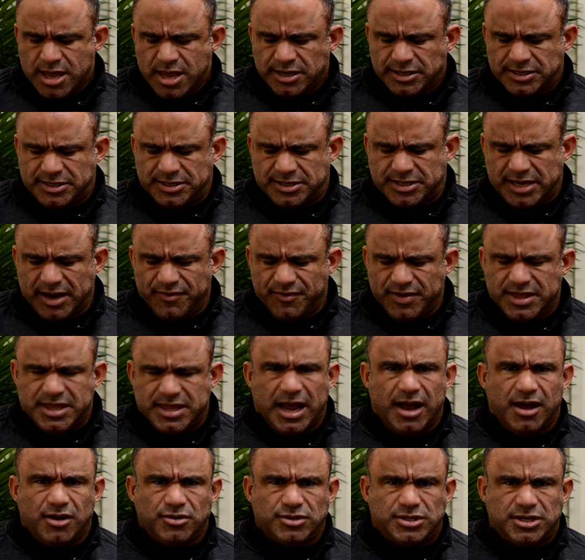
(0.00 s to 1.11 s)

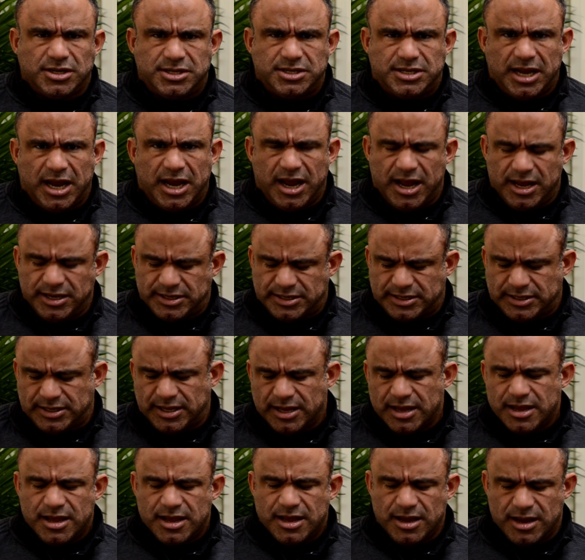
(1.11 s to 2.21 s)
7,000 test,
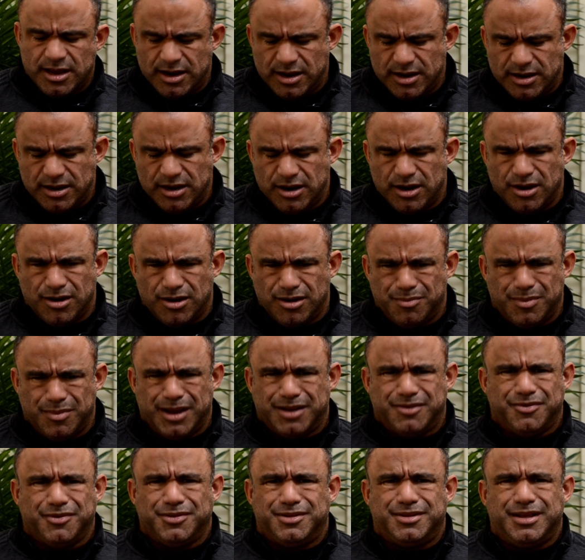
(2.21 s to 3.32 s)
and you know, I'm
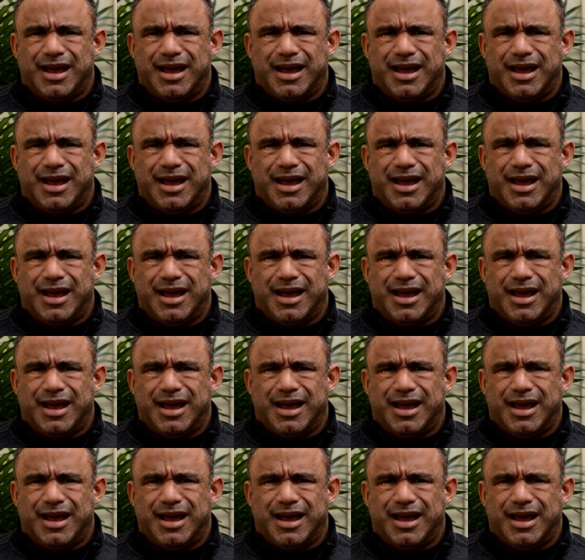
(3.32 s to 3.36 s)
like,